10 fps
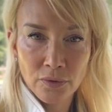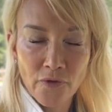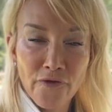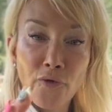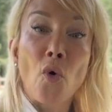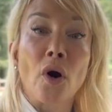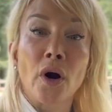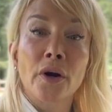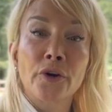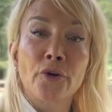for
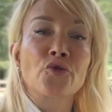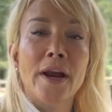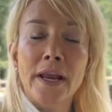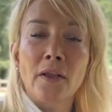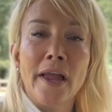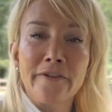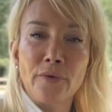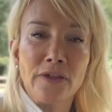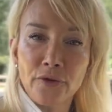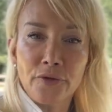your training life
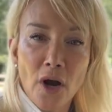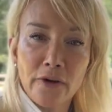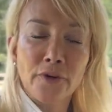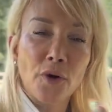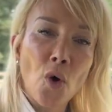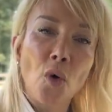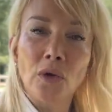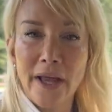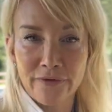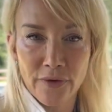with your dog, for your whole
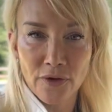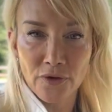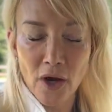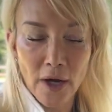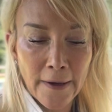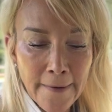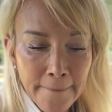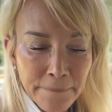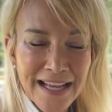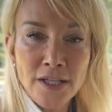life with your dog.
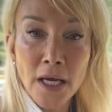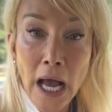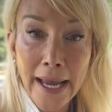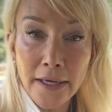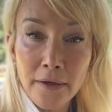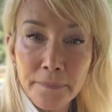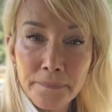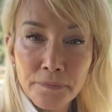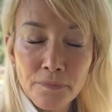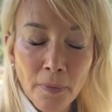It's a guide.
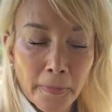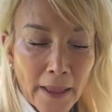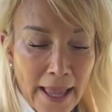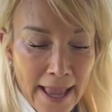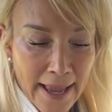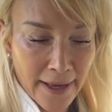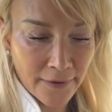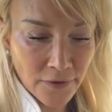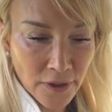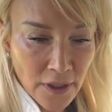
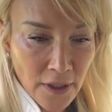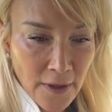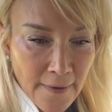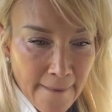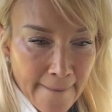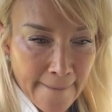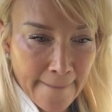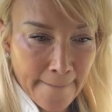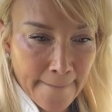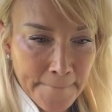And
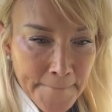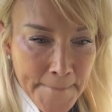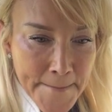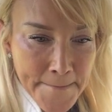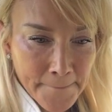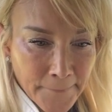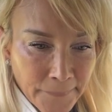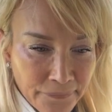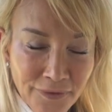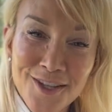
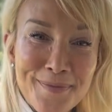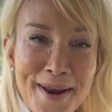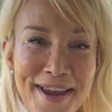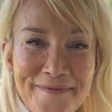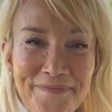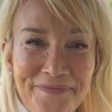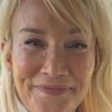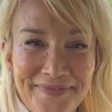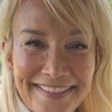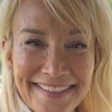that's about it.
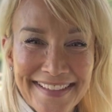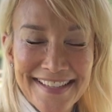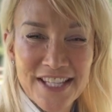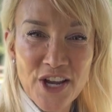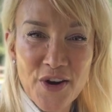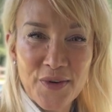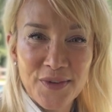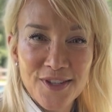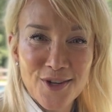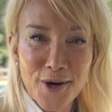So
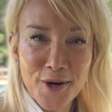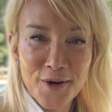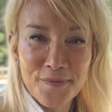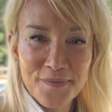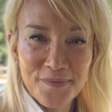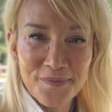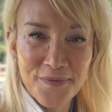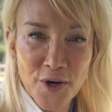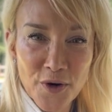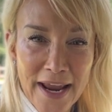start
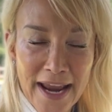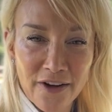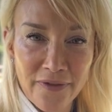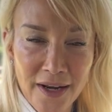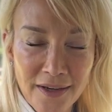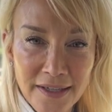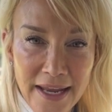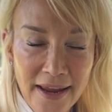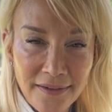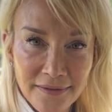your hand feeding
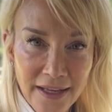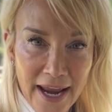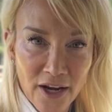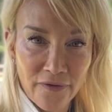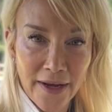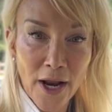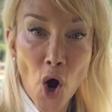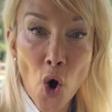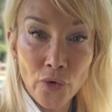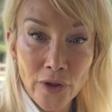today. Hand feeding
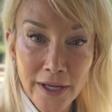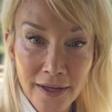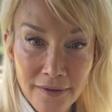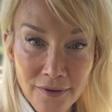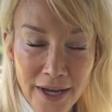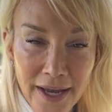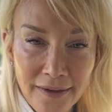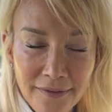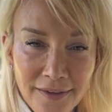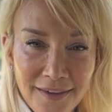only, okay?
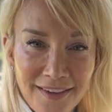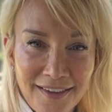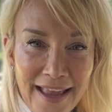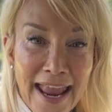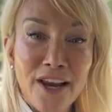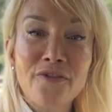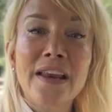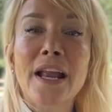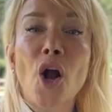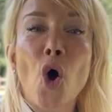Hand
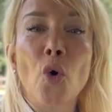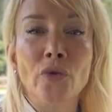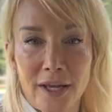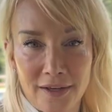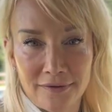feeding only.